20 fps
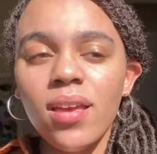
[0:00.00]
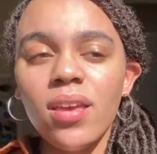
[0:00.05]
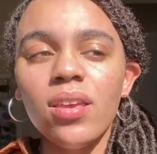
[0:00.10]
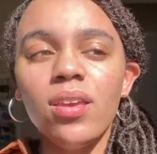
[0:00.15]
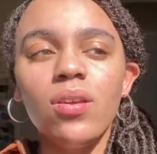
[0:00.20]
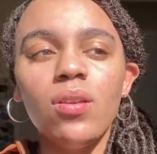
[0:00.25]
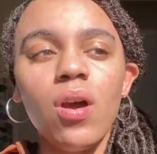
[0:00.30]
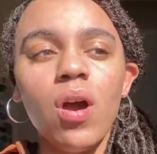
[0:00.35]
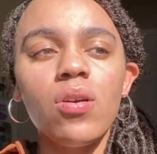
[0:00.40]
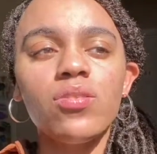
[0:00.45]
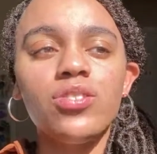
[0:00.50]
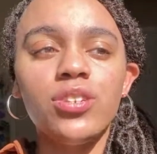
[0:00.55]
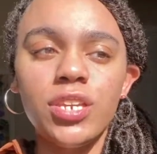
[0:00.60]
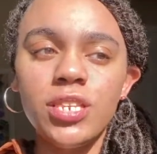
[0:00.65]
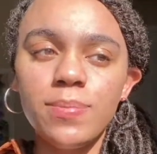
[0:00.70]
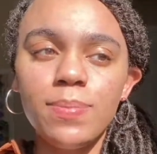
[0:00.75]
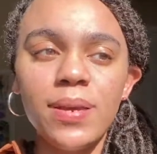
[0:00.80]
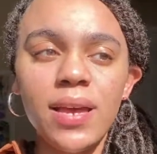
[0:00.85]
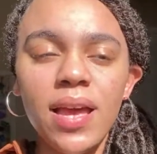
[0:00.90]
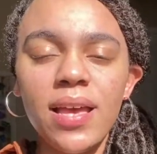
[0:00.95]
You know,
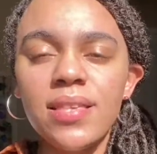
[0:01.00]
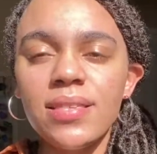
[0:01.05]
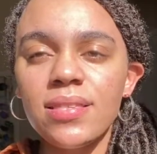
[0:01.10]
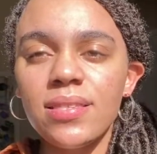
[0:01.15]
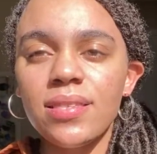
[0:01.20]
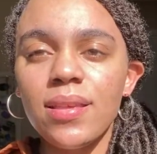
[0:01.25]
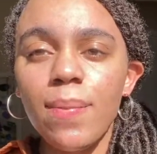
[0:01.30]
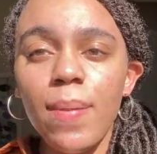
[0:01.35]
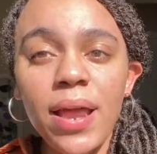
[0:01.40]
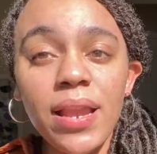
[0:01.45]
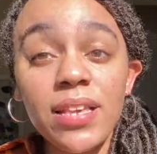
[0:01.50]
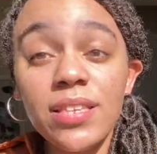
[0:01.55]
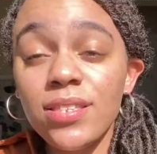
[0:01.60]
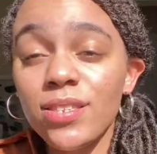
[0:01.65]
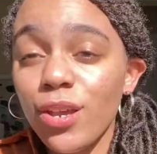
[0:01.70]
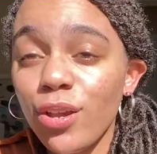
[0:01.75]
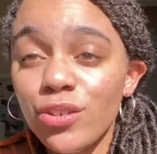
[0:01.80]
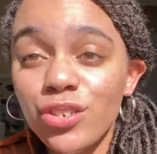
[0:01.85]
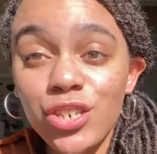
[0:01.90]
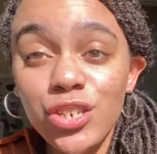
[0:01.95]
just because somebody
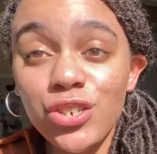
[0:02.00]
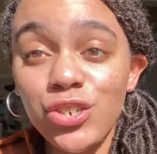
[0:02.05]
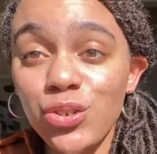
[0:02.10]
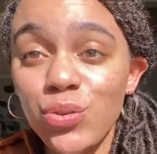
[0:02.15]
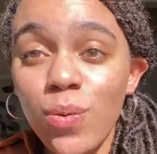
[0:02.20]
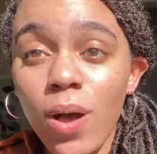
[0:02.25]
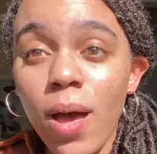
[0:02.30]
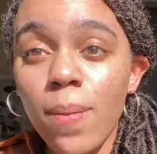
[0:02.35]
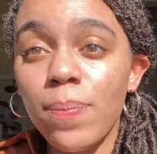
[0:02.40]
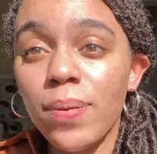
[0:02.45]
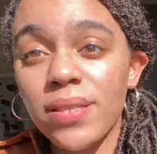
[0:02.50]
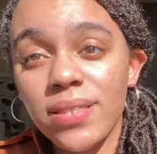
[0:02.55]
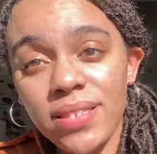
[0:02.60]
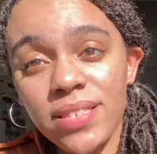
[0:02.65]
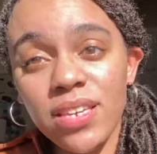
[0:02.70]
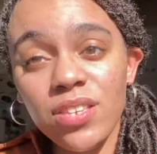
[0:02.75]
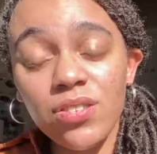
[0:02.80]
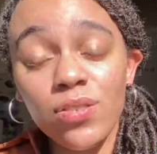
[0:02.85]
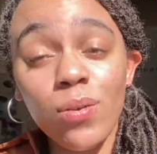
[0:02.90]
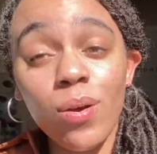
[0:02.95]
searches you up and
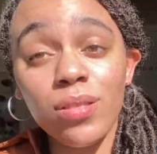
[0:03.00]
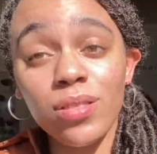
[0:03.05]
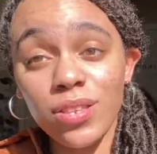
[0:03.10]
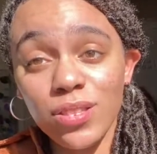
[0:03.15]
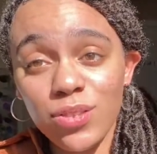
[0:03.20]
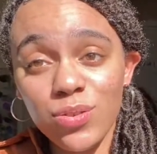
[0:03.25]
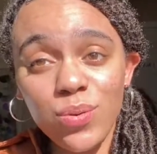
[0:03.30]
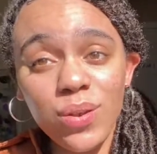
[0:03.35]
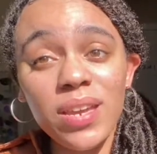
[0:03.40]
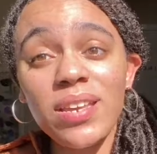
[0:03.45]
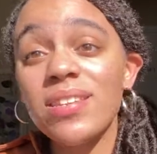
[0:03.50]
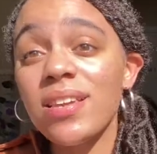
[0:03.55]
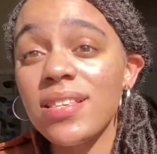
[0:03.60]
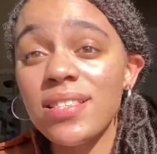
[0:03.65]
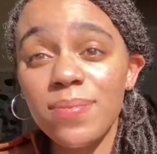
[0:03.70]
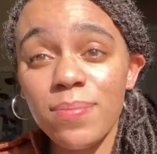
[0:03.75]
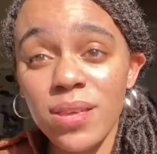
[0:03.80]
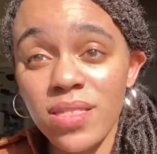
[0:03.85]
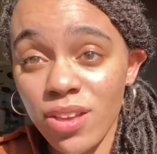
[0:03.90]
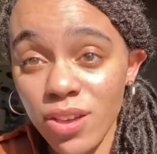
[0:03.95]
sees you on the screen
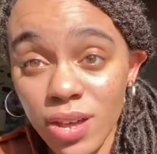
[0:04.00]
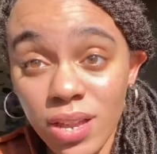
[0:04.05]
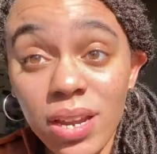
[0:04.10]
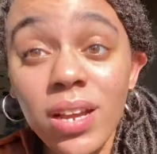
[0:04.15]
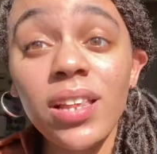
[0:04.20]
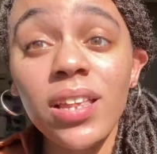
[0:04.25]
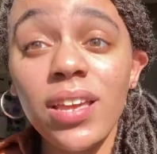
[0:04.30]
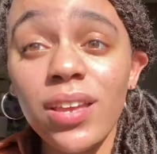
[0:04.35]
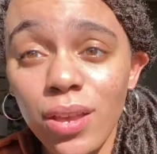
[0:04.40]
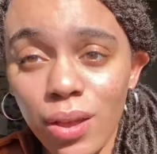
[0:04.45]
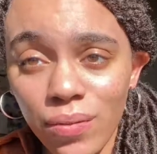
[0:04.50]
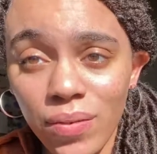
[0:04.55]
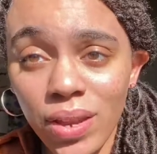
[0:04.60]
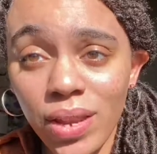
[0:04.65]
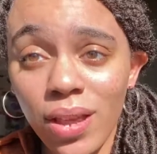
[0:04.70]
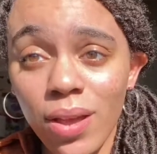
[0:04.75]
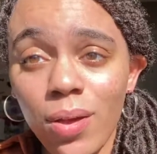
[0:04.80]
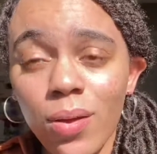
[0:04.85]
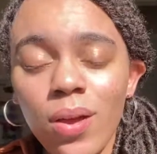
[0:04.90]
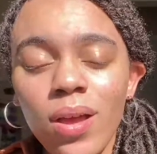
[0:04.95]
doesn't mean they're going to click your video.